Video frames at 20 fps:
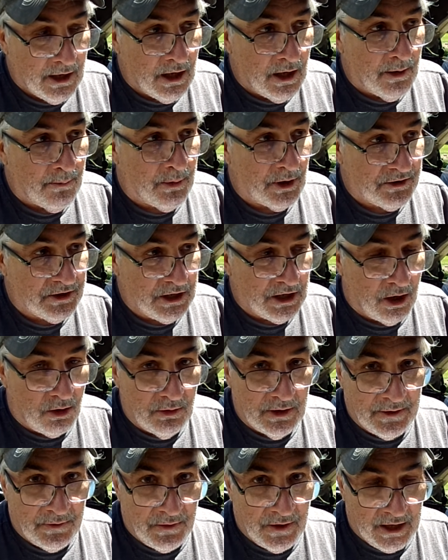But the
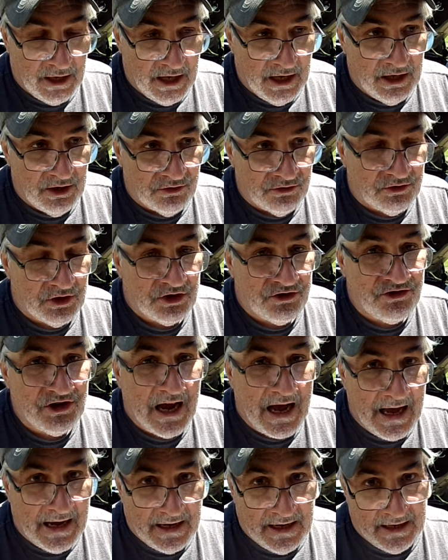only thing is, the
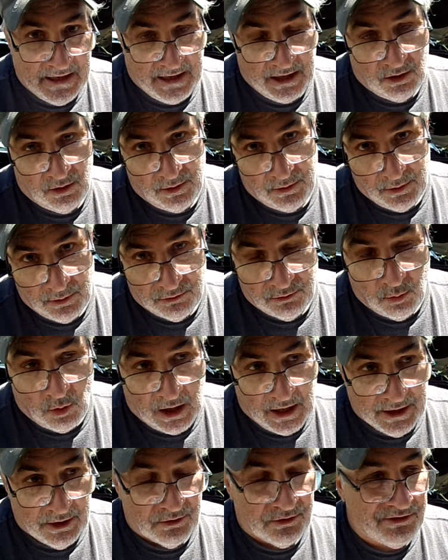jacketing on those
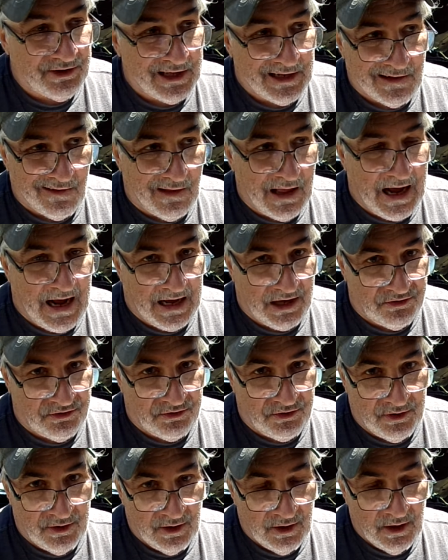wires didn't
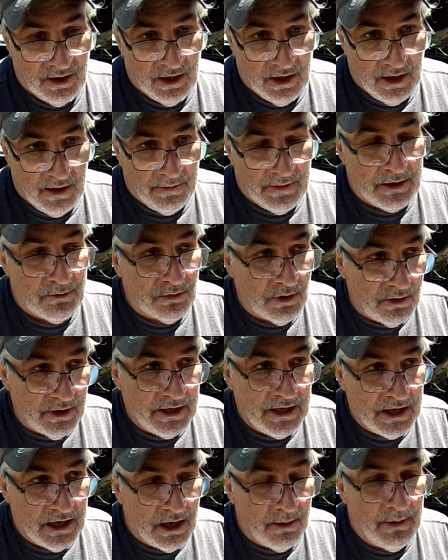last. They really
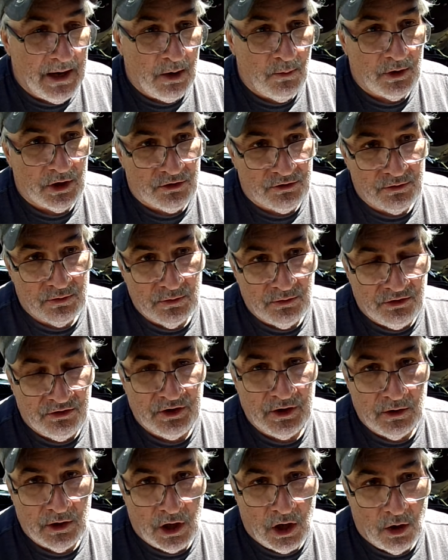didn't come out with a true
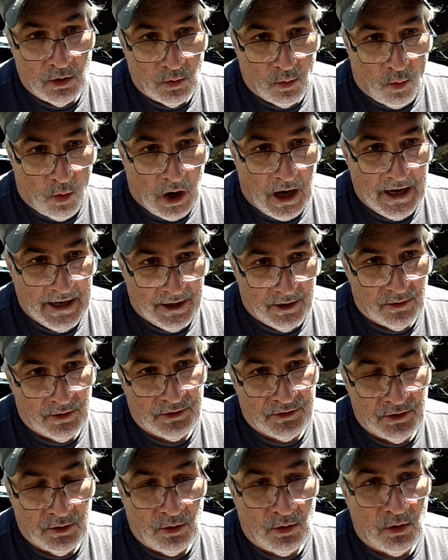silicone wire
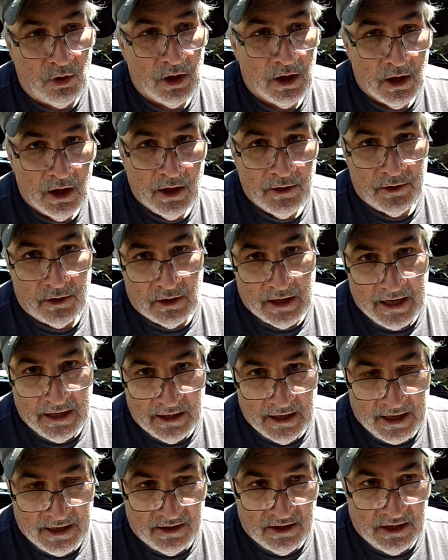until the late
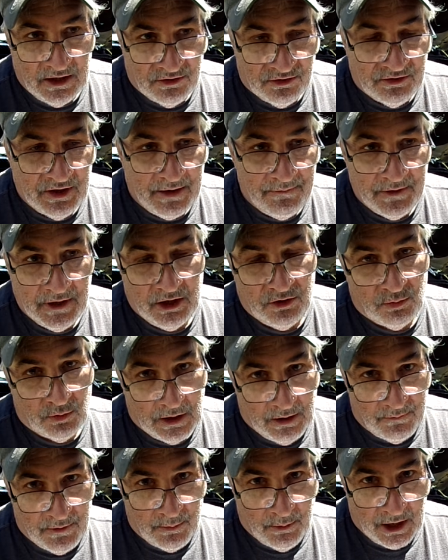1970s, when
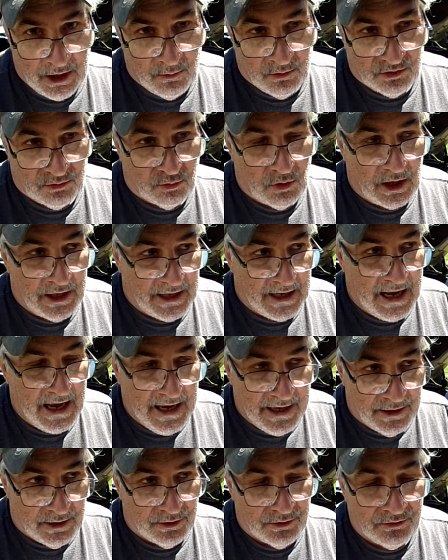everybody was running
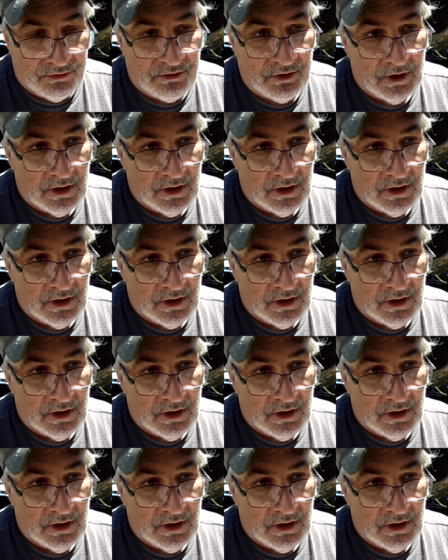headers,